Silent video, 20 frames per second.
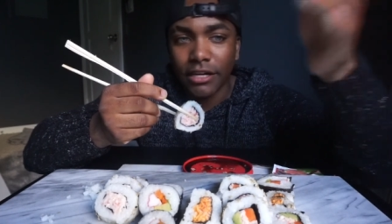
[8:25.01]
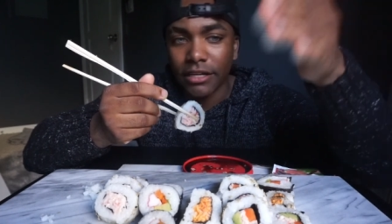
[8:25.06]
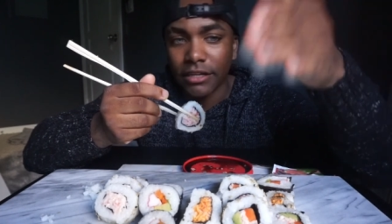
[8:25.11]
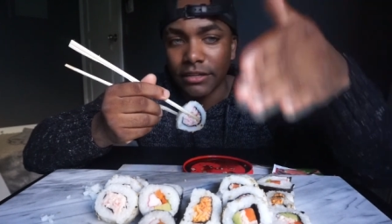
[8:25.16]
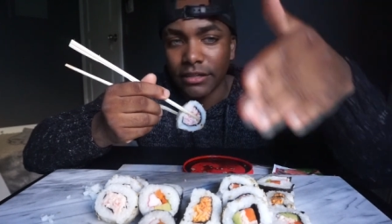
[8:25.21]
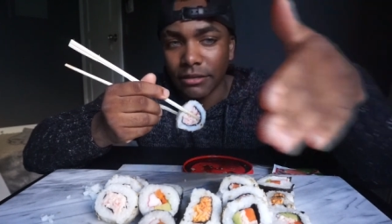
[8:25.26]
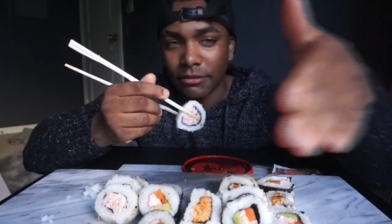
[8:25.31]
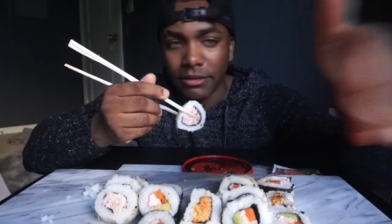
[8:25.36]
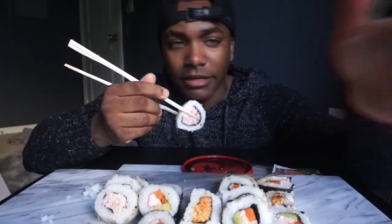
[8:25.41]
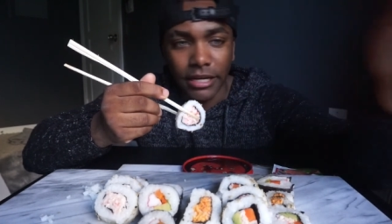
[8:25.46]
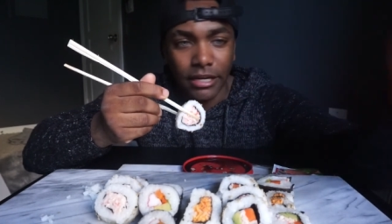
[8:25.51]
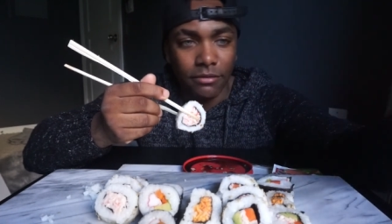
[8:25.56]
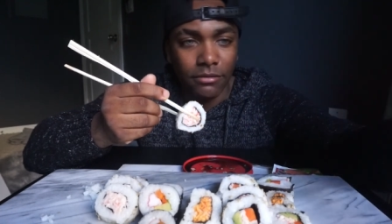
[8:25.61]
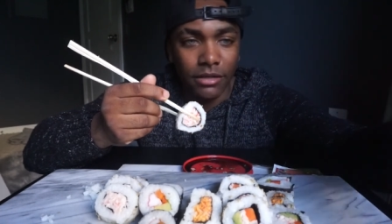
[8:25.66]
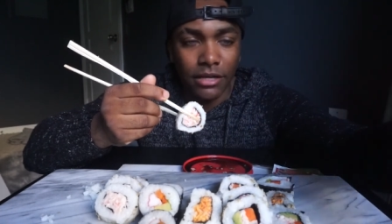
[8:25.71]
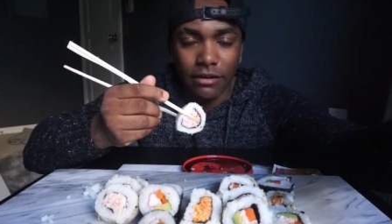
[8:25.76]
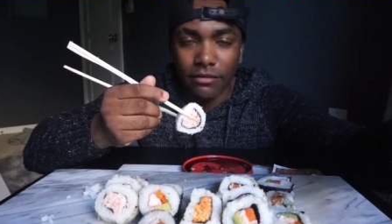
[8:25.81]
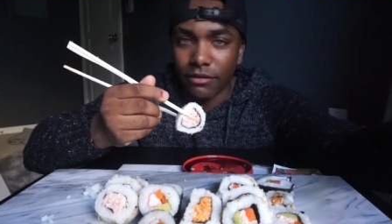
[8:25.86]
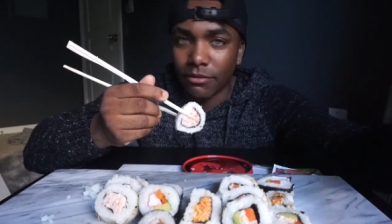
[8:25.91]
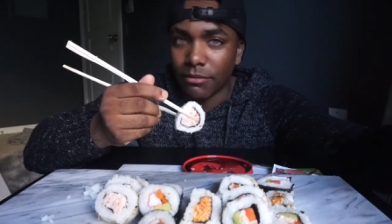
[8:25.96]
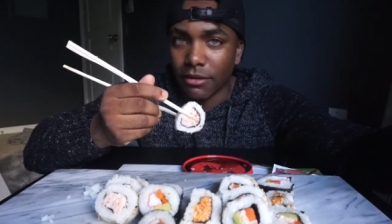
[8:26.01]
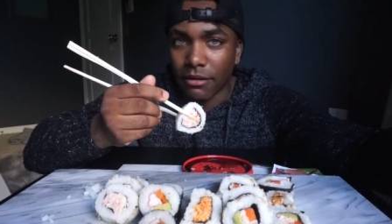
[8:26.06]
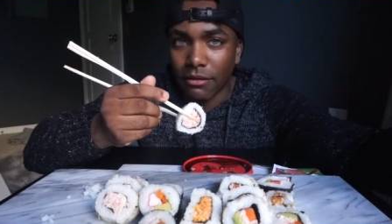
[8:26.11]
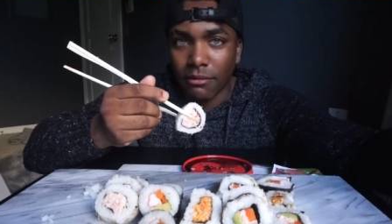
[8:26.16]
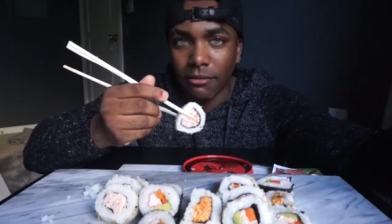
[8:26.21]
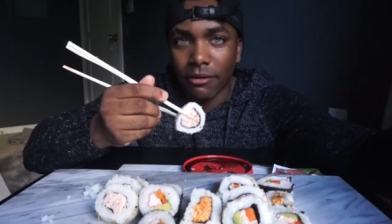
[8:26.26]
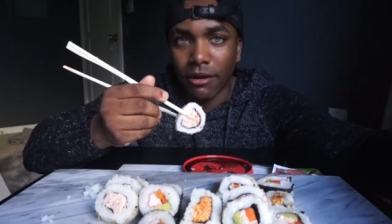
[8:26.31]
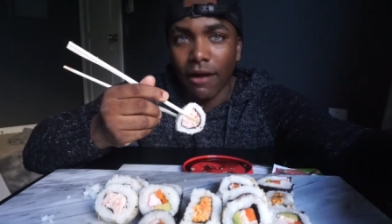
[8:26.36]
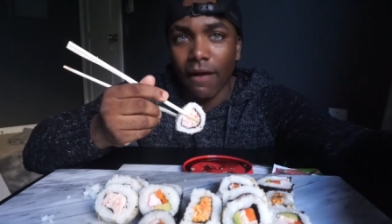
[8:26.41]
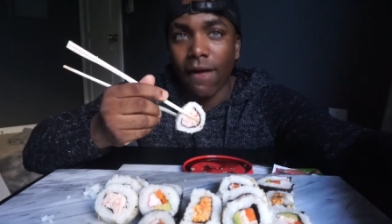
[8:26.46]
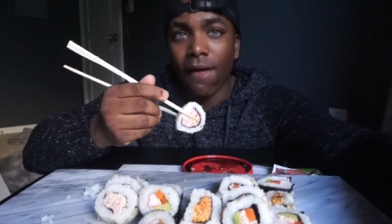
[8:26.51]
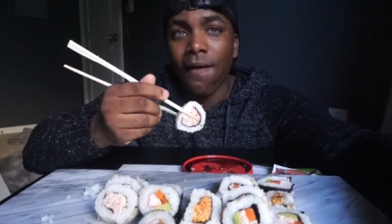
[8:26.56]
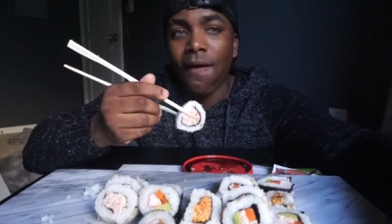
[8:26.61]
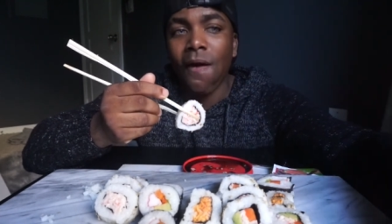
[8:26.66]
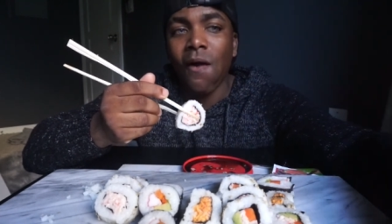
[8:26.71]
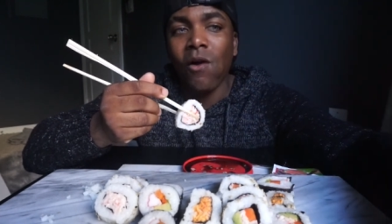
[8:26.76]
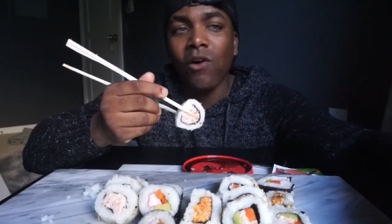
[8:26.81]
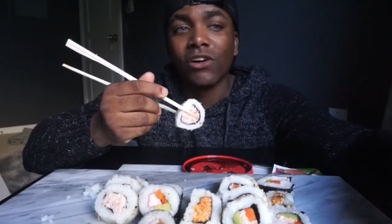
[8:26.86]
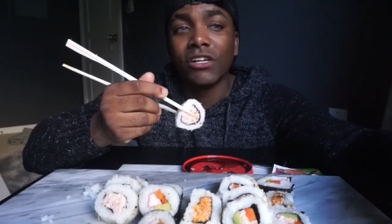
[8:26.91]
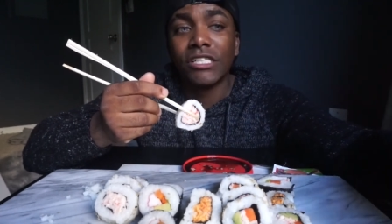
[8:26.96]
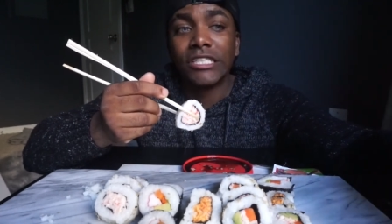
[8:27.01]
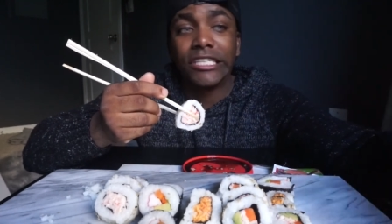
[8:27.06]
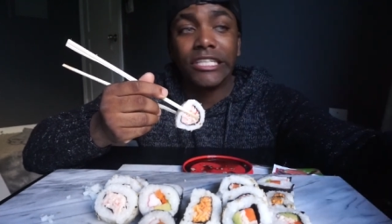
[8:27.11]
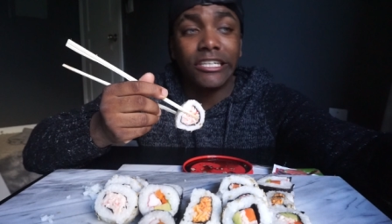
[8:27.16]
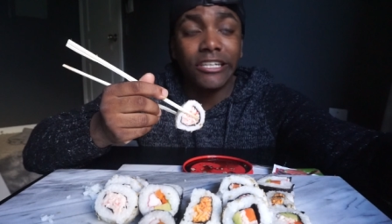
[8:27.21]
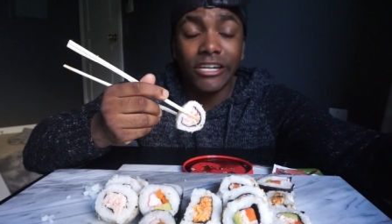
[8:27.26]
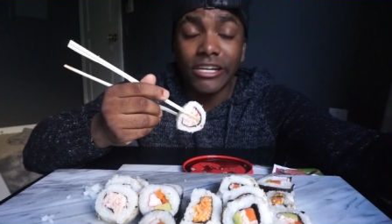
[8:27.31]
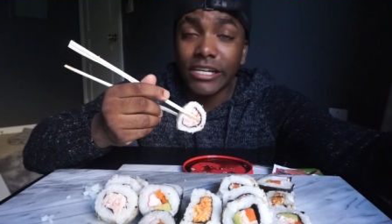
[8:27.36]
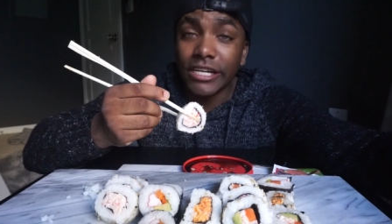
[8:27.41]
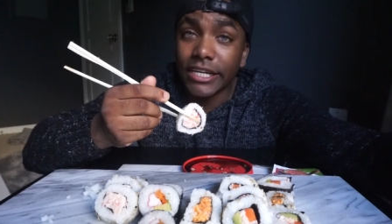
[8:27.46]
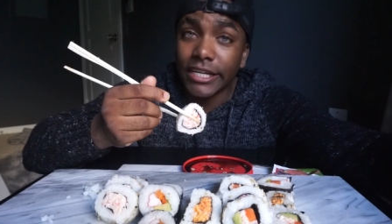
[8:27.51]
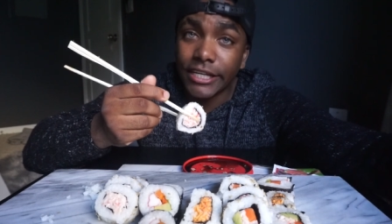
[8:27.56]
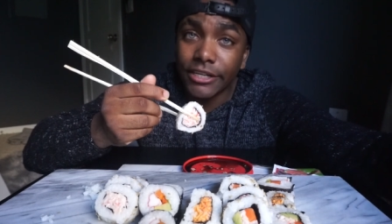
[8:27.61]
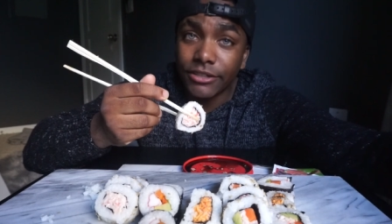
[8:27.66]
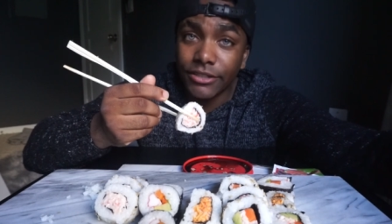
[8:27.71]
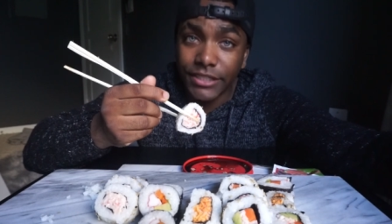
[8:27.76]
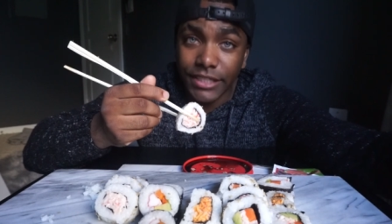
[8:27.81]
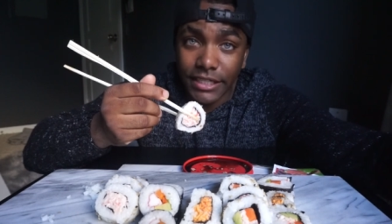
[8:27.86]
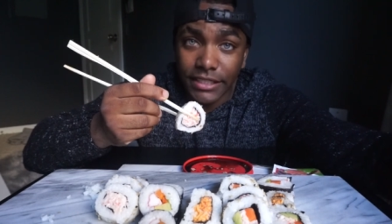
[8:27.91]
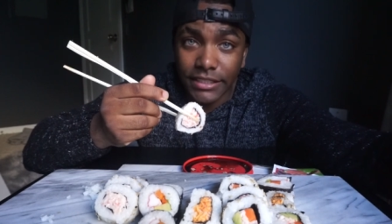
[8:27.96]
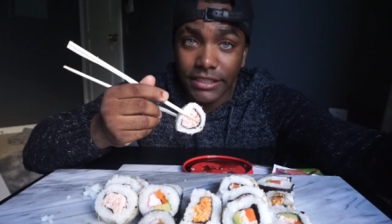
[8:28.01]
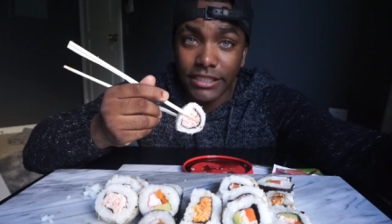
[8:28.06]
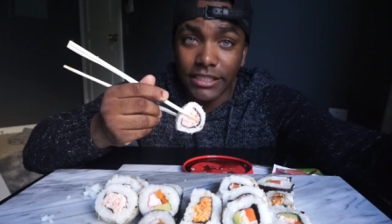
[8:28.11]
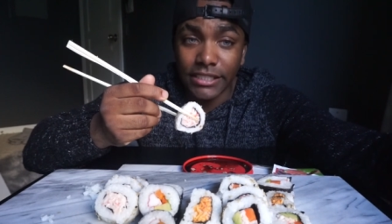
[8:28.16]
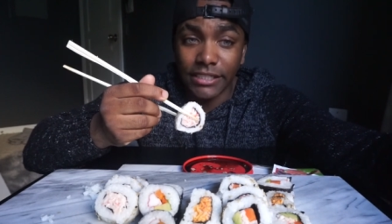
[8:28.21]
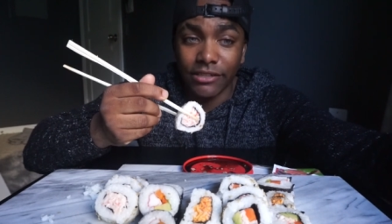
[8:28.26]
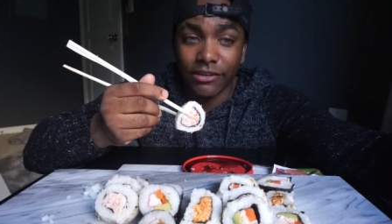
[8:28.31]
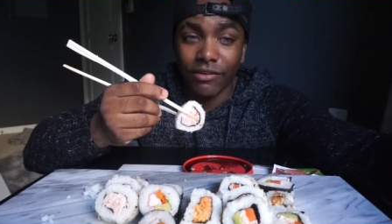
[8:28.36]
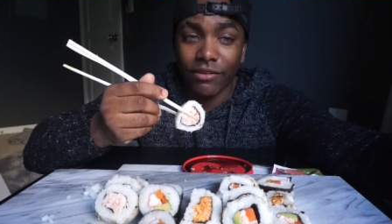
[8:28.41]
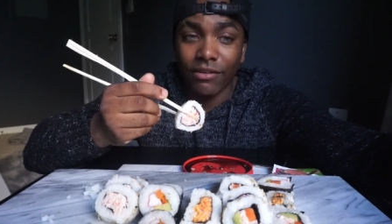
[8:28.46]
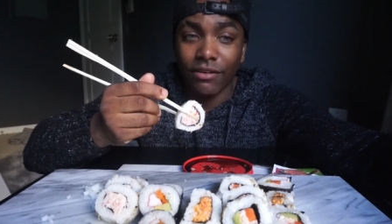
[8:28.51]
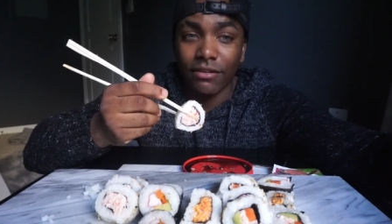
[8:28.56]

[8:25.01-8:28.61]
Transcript: and lemonade whatever blah blah blah she couldn't hear Jay Z.